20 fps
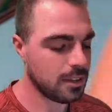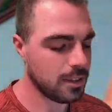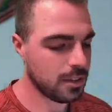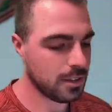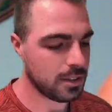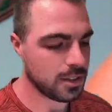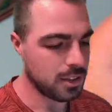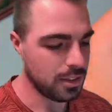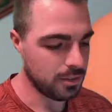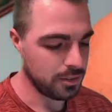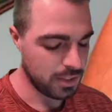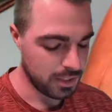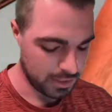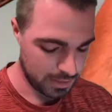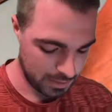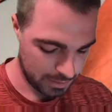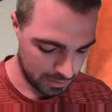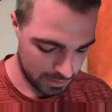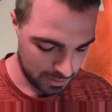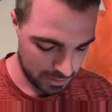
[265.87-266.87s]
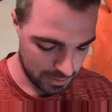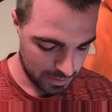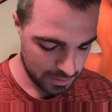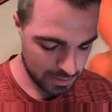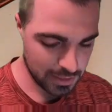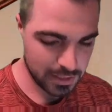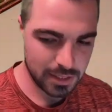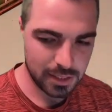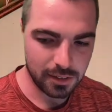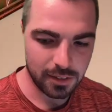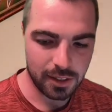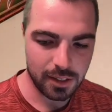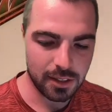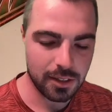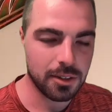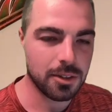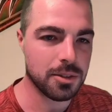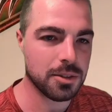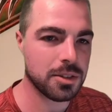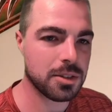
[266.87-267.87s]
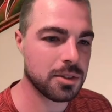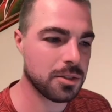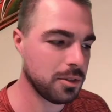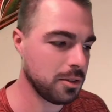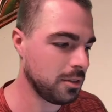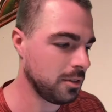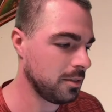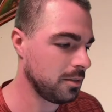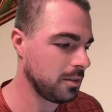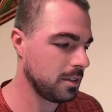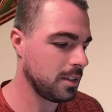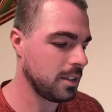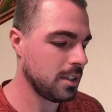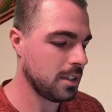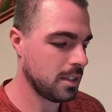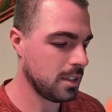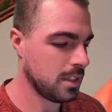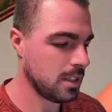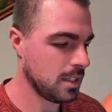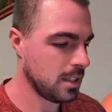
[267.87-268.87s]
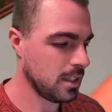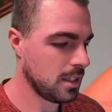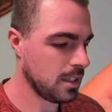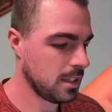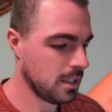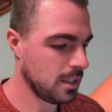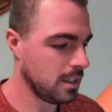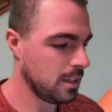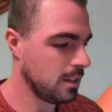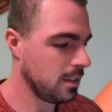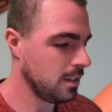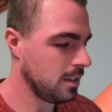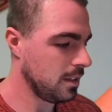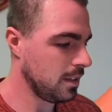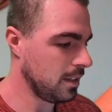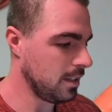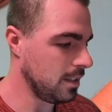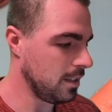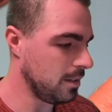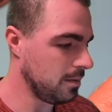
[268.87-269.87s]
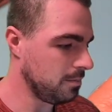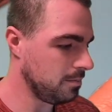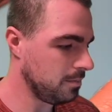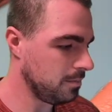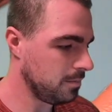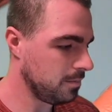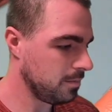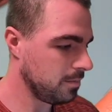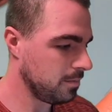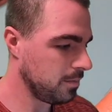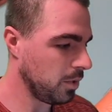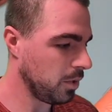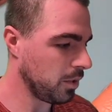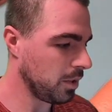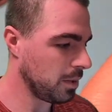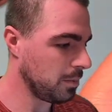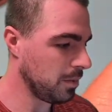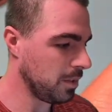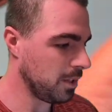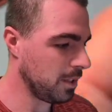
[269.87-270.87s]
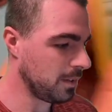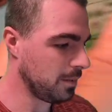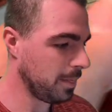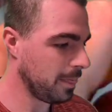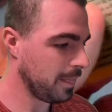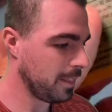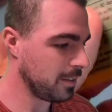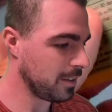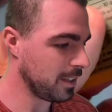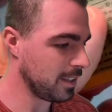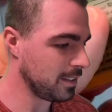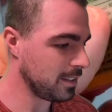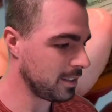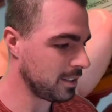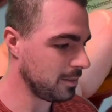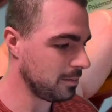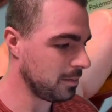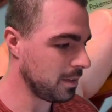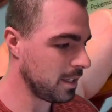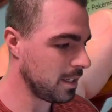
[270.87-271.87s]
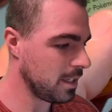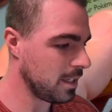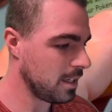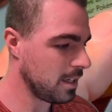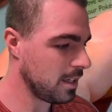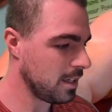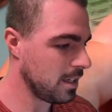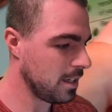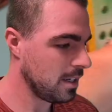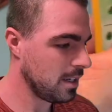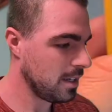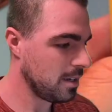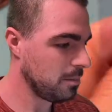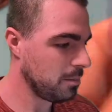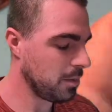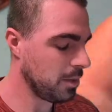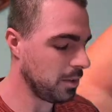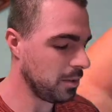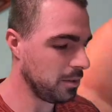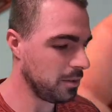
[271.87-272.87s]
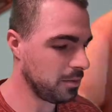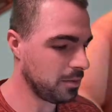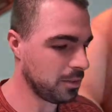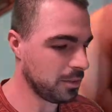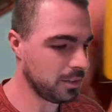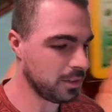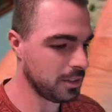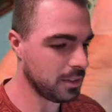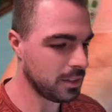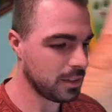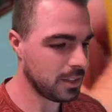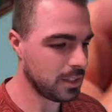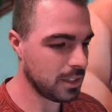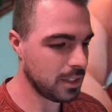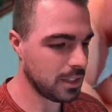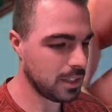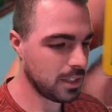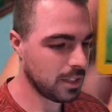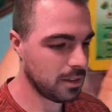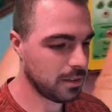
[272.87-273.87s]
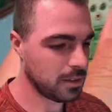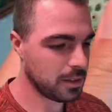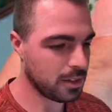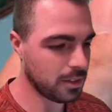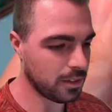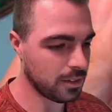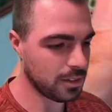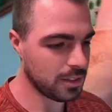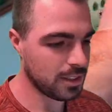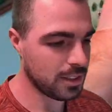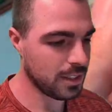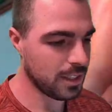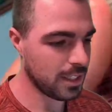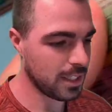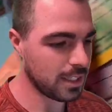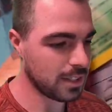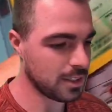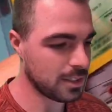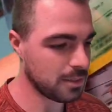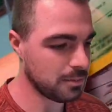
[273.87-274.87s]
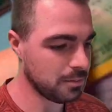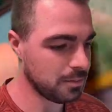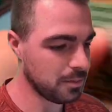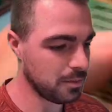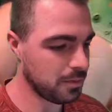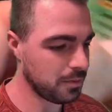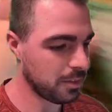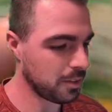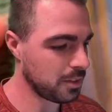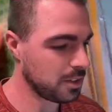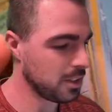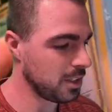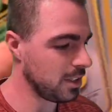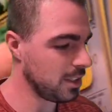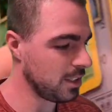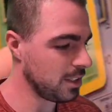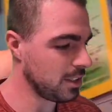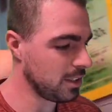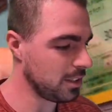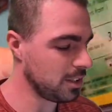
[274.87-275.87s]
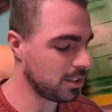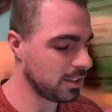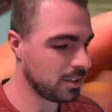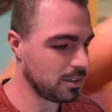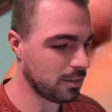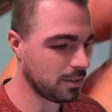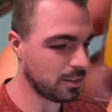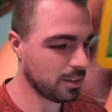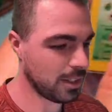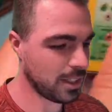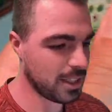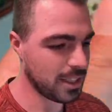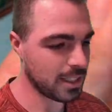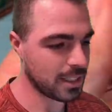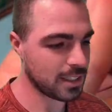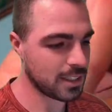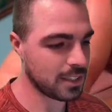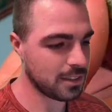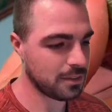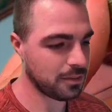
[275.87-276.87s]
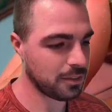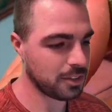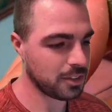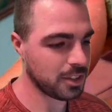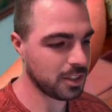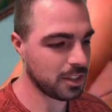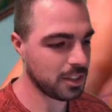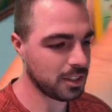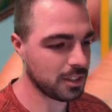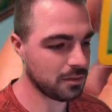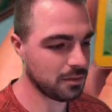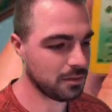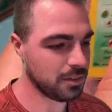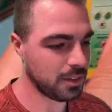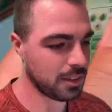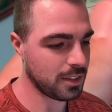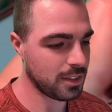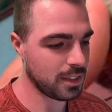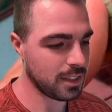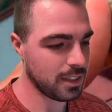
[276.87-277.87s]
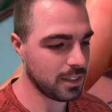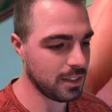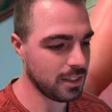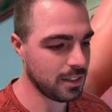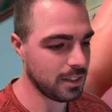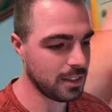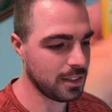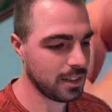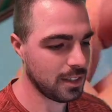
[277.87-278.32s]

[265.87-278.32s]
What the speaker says: So just a lot of old school Pokemon. You got some beautiful cards there. Some first edition Snorlax, first edition Flareon.